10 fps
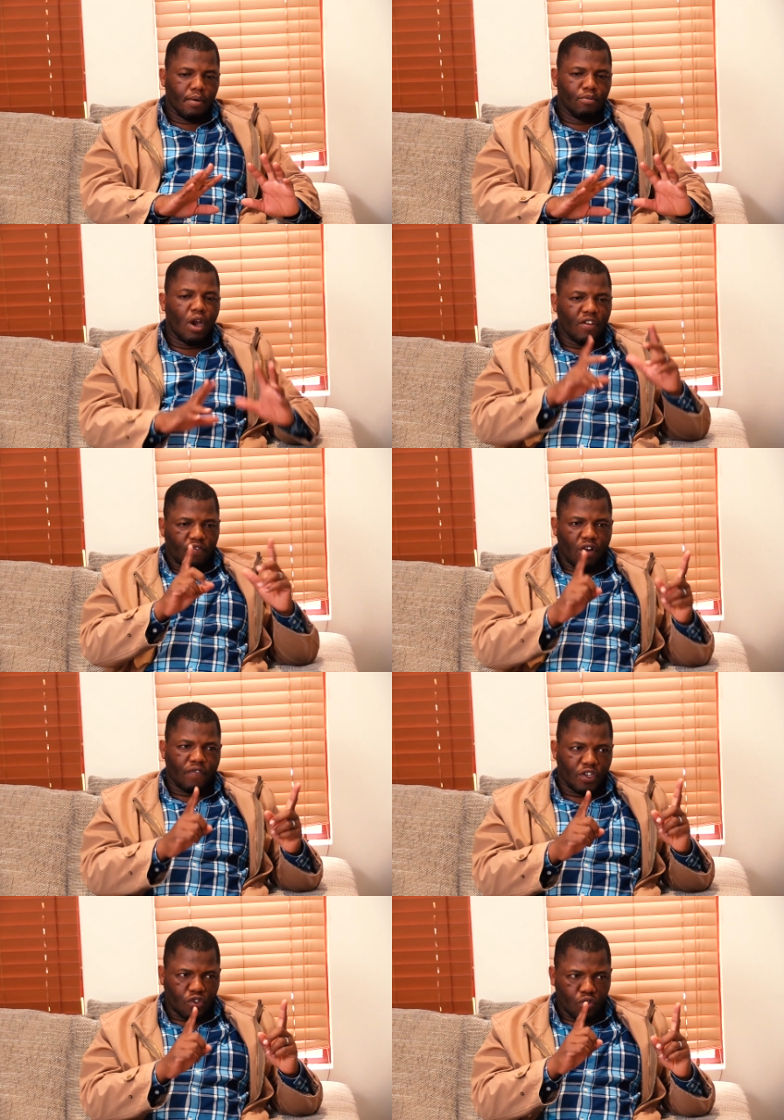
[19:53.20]
More
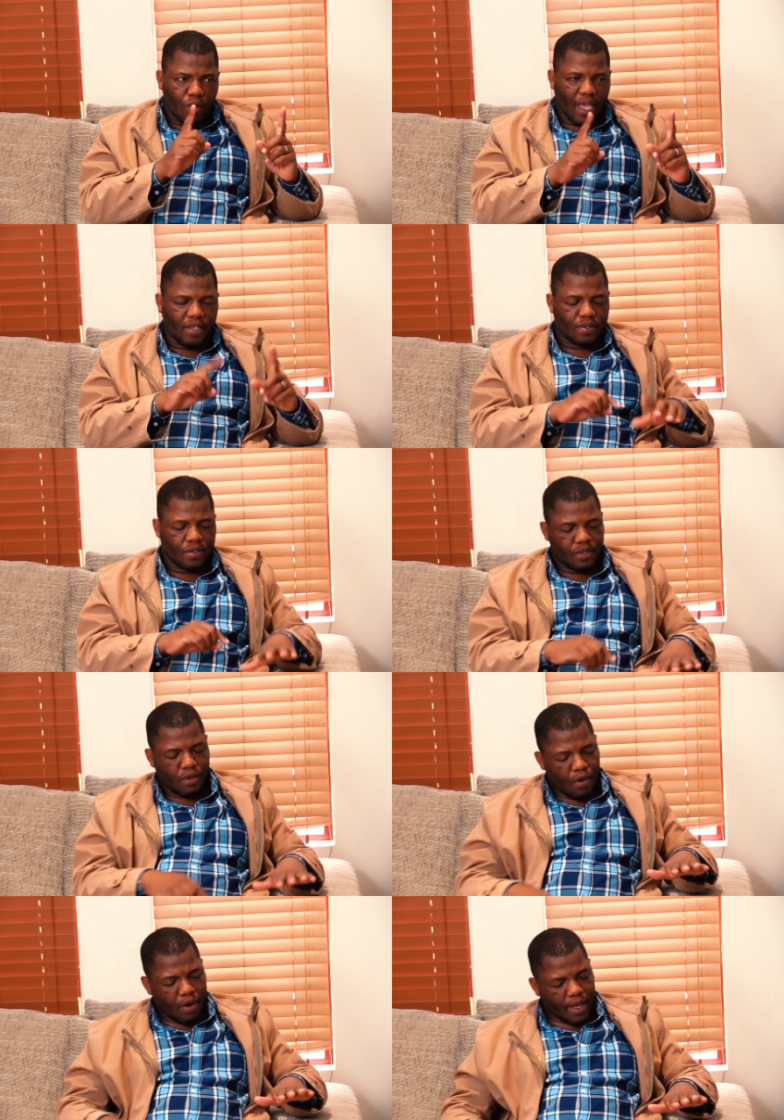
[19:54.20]
involved in two ways.
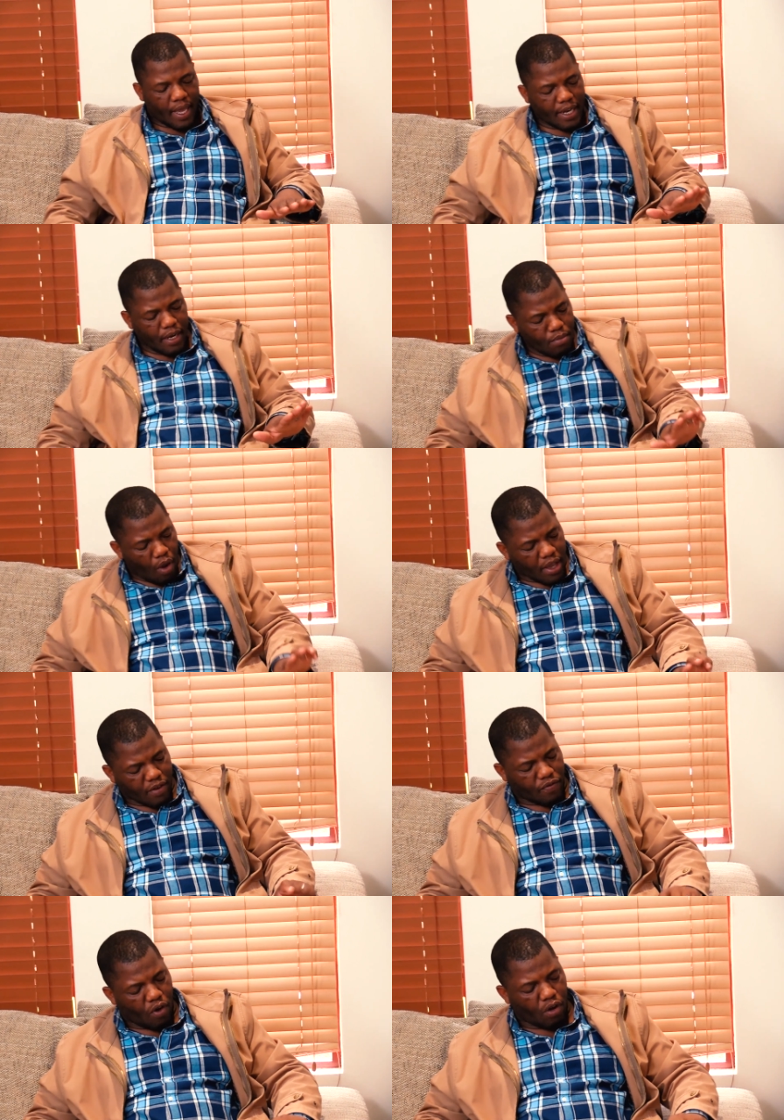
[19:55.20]
Getting more
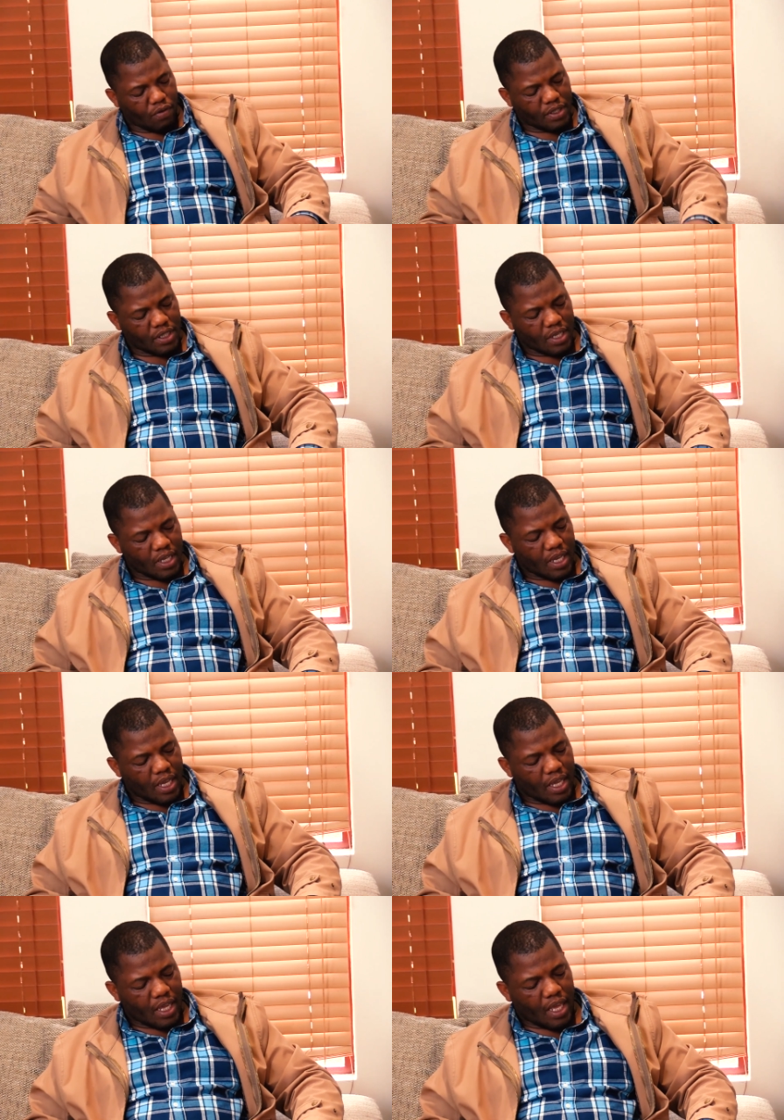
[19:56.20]
involved,
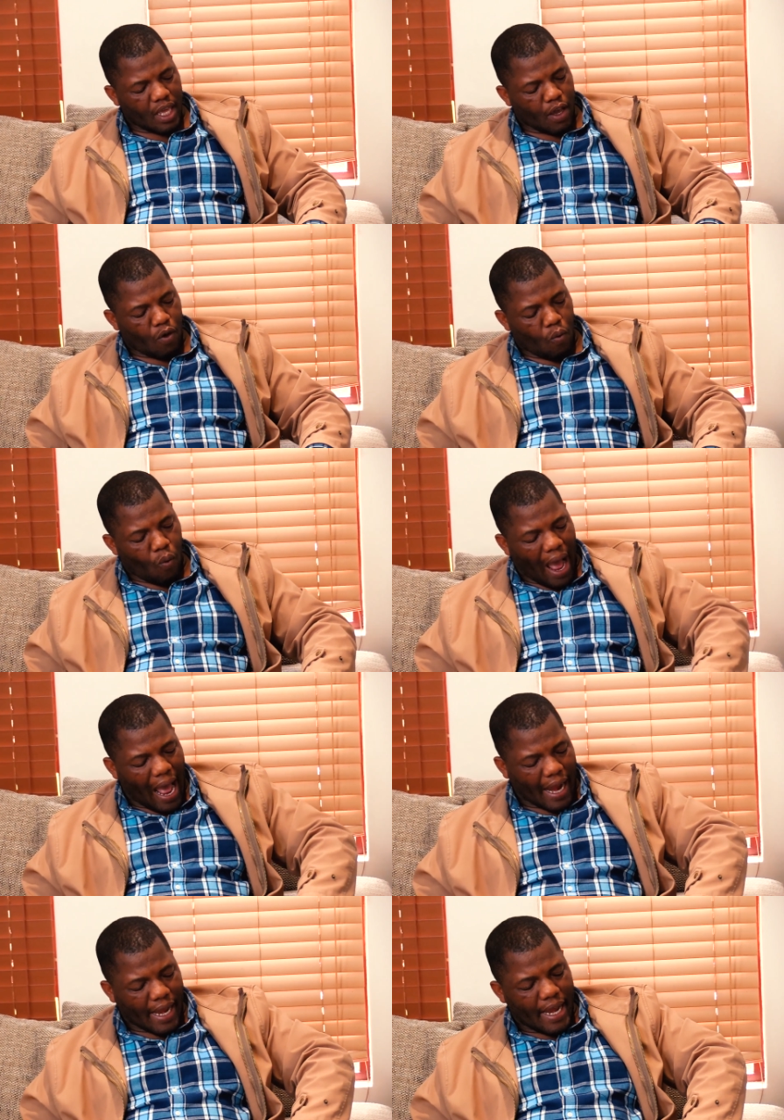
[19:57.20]

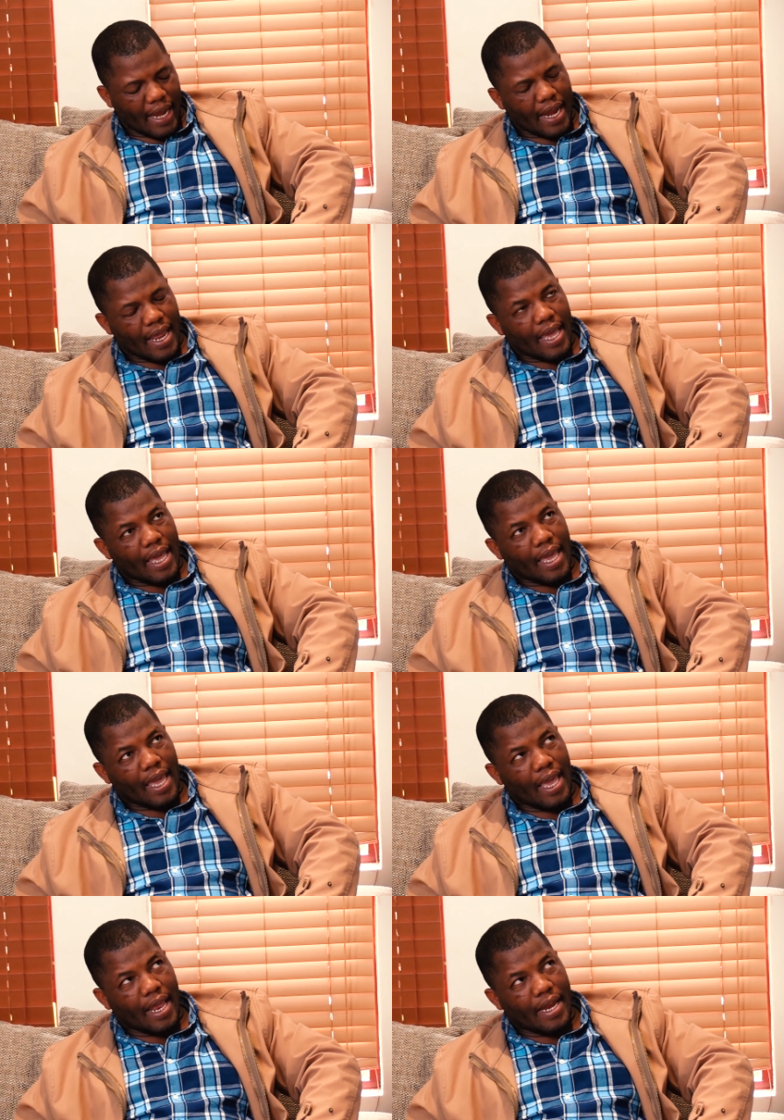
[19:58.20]
one,
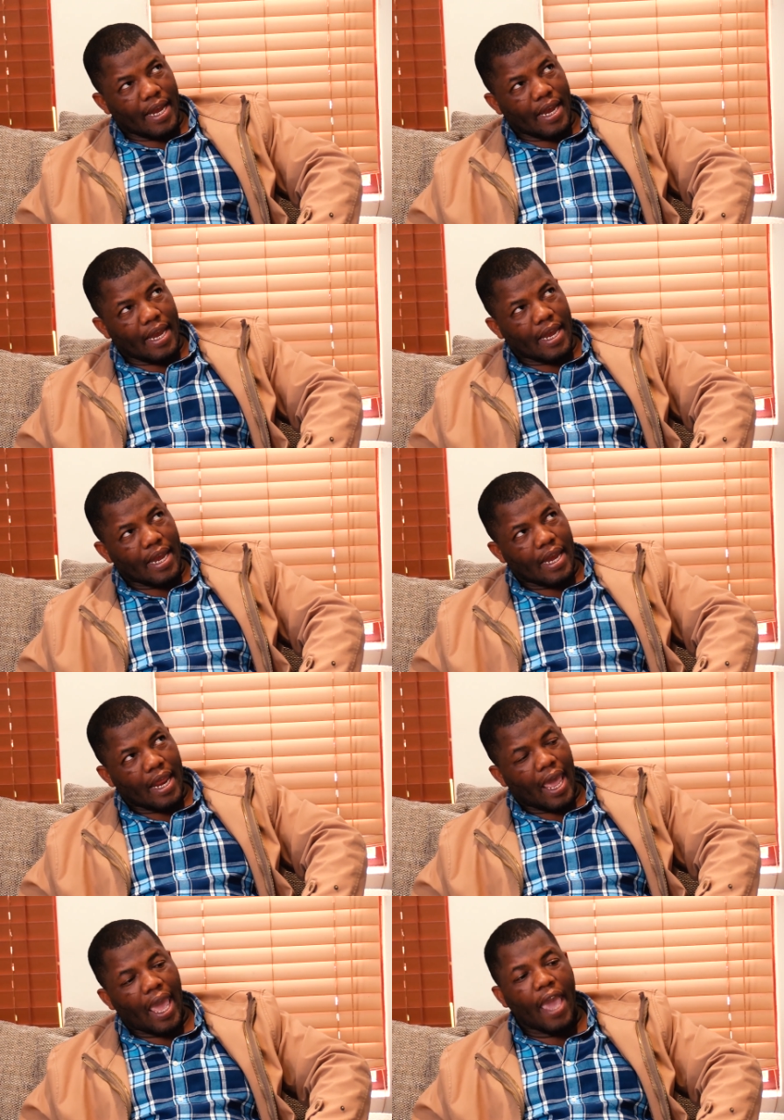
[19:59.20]
in
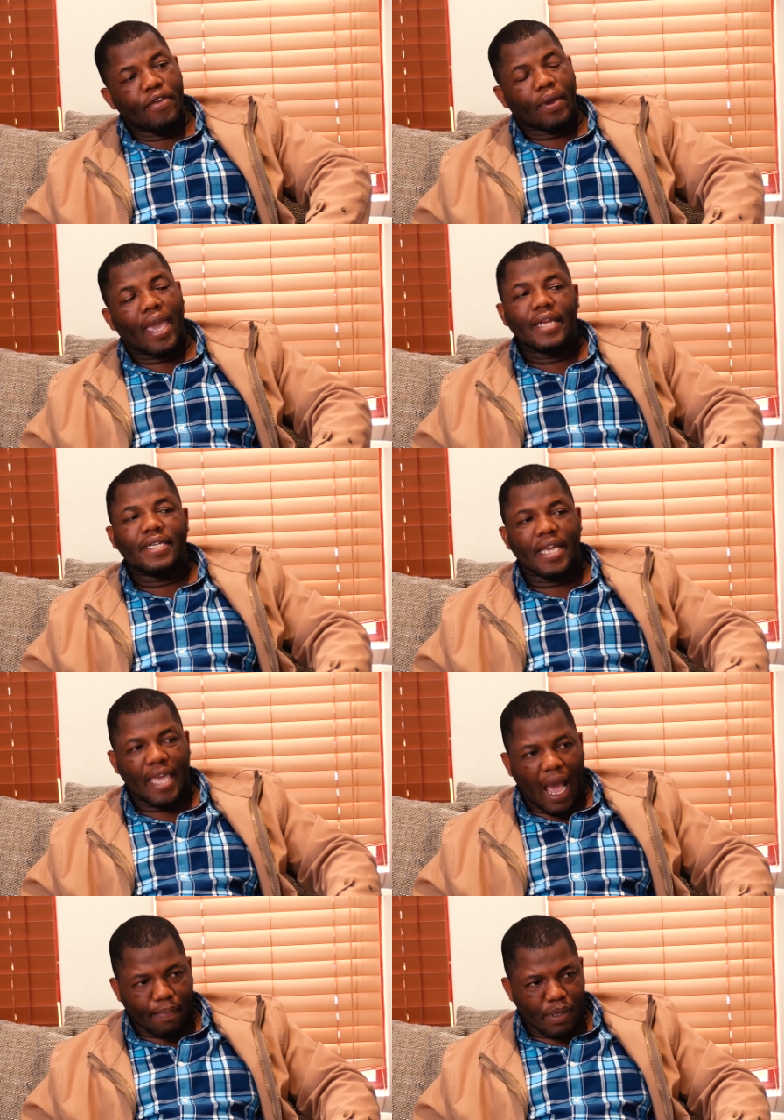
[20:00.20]
educating
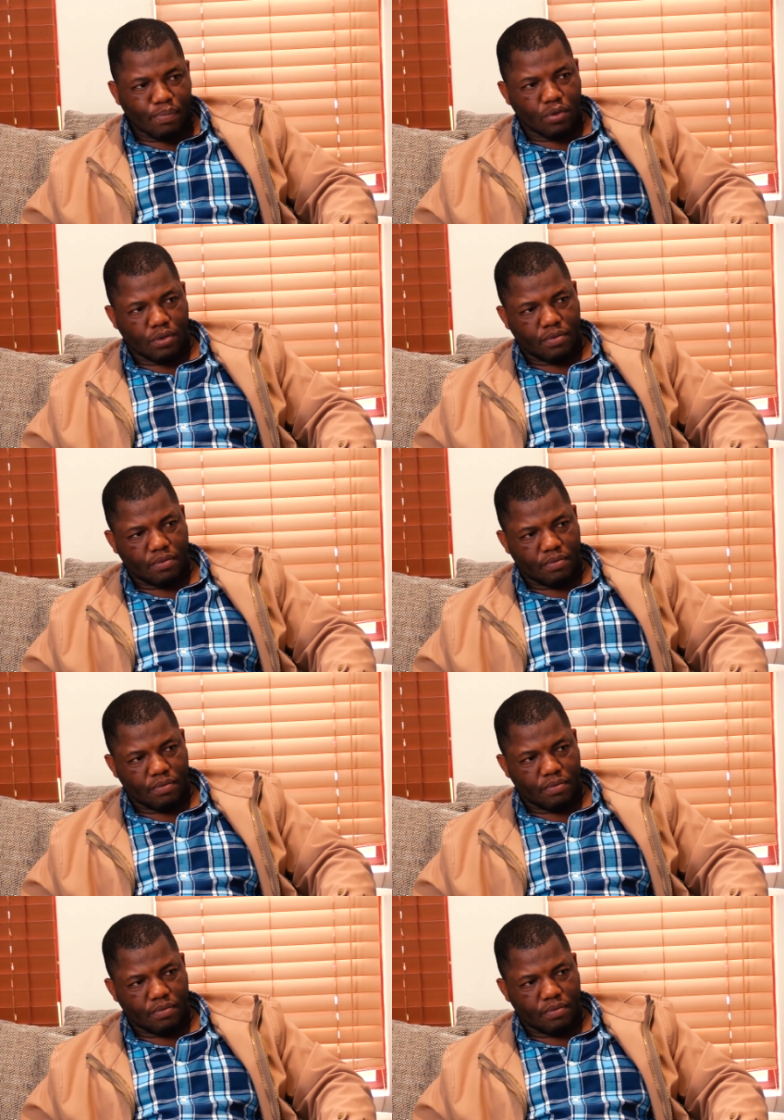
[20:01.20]
young people